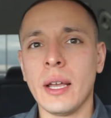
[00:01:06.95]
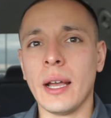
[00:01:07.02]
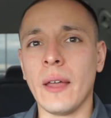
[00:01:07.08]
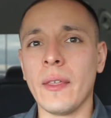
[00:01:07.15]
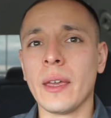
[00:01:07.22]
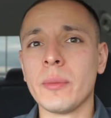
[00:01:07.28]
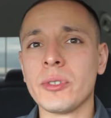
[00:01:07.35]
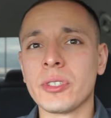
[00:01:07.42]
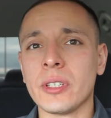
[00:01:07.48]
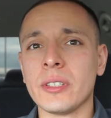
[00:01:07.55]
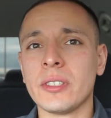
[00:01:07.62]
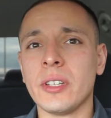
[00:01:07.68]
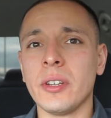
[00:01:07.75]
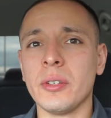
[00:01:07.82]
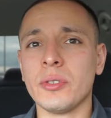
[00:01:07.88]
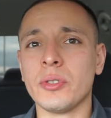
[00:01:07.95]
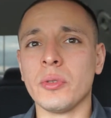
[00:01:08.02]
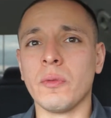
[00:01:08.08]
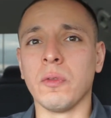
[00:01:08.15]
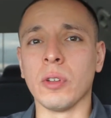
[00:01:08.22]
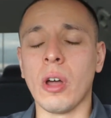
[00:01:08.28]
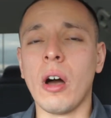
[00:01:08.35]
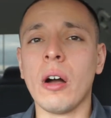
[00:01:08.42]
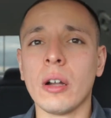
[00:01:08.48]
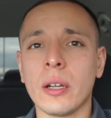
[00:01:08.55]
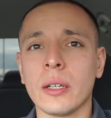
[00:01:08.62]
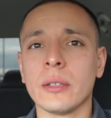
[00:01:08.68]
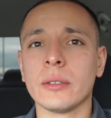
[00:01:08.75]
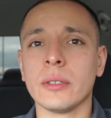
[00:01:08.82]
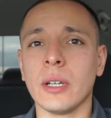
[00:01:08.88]
I think I'm just going to continue to vlog
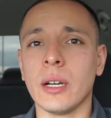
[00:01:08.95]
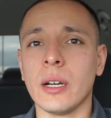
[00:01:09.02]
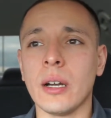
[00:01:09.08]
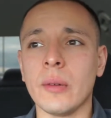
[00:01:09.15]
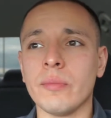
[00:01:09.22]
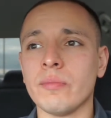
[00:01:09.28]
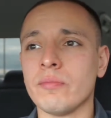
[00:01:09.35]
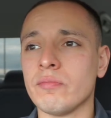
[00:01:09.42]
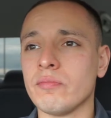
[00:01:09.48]
and